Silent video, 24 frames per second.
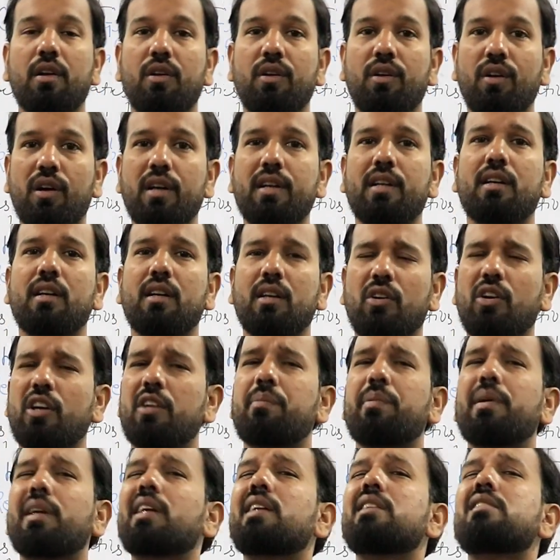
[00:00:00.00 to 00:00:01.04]
not
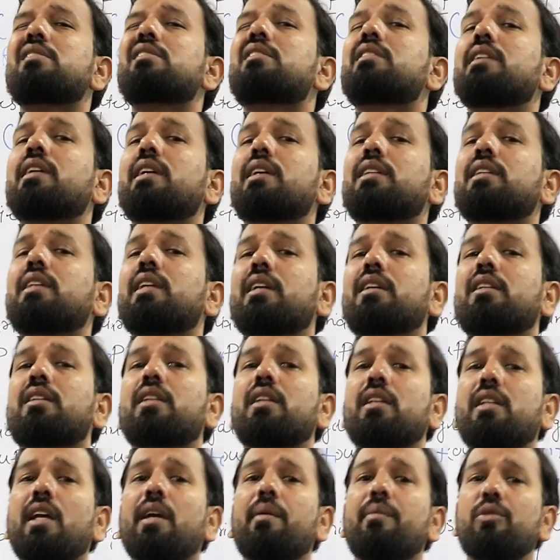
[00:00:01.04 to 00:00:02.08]
we can say
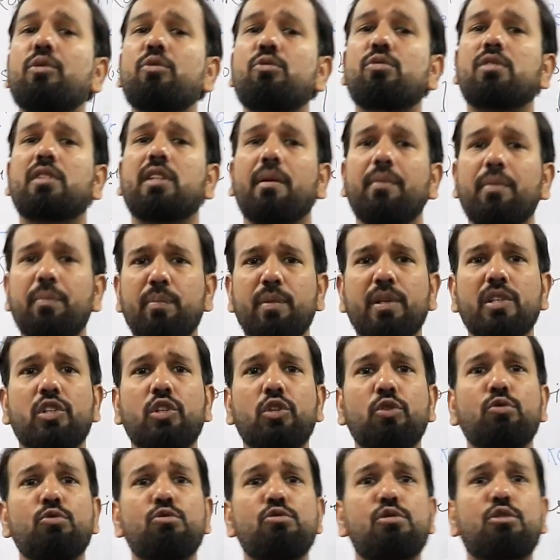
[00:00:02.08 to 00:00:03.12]
they
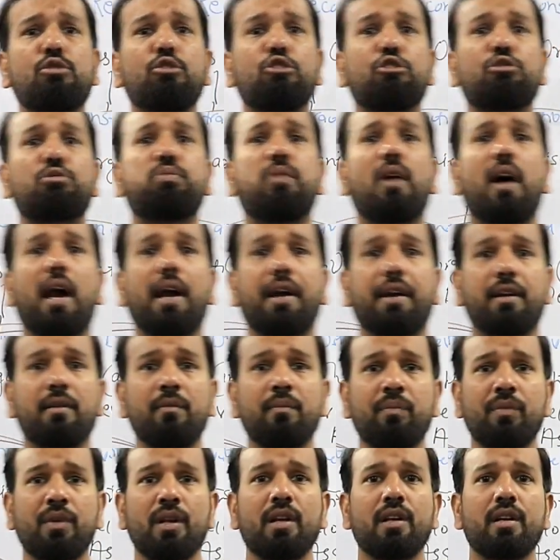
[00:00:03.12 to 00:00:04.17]
misused those funds.
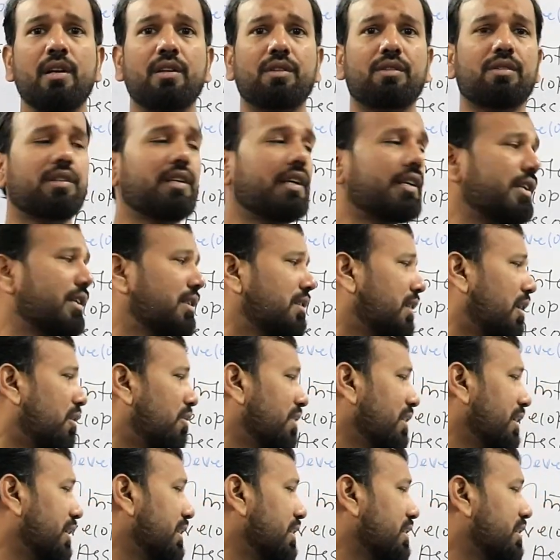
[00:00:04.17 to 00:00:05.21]
So that is the
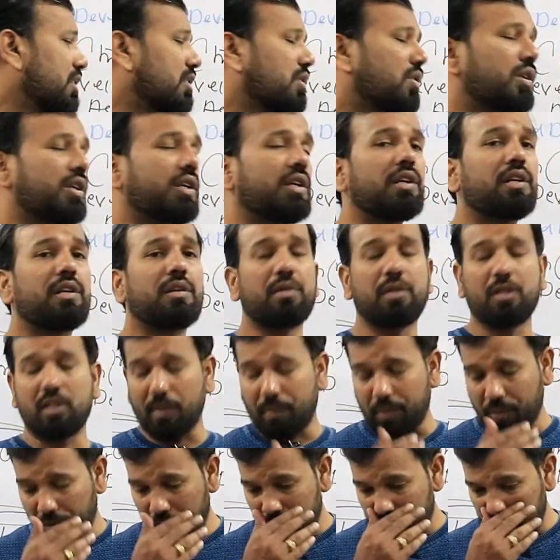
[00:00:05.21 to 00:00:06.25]
only reasons.
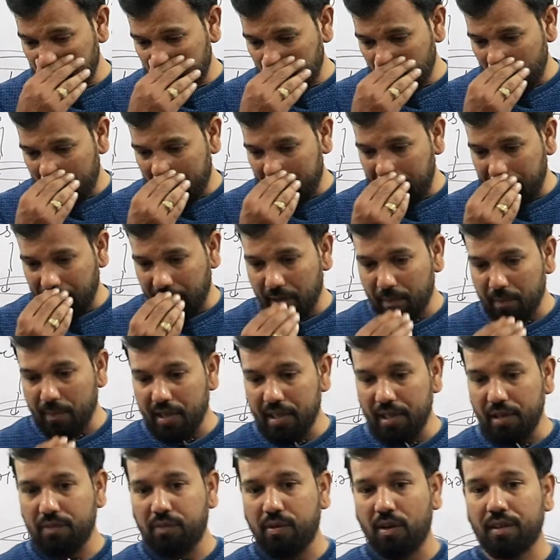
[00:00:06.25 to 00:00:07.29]
Suppose that you are taking
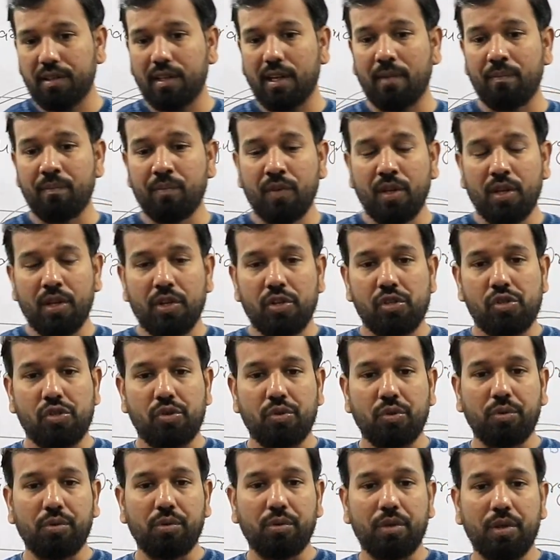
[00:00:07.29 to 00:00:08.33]
money for
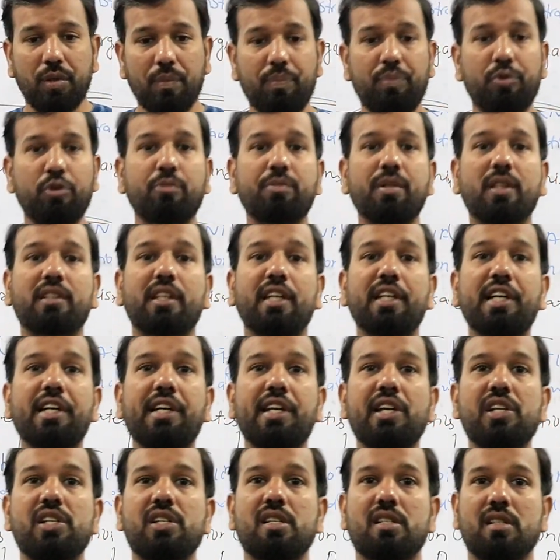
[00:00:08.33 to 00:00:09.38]
to improve the
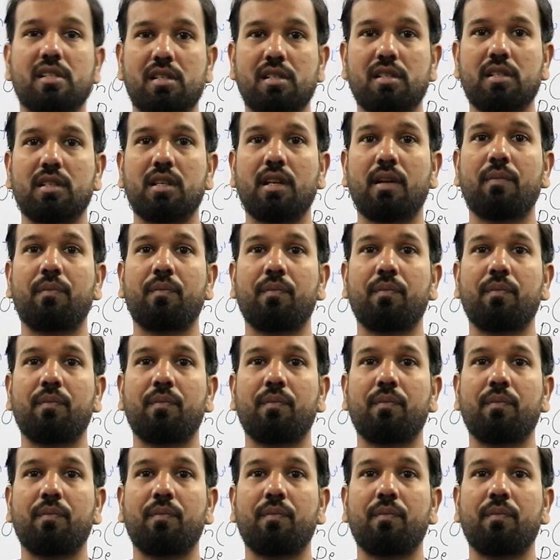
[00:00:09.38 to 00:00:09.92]
sanitations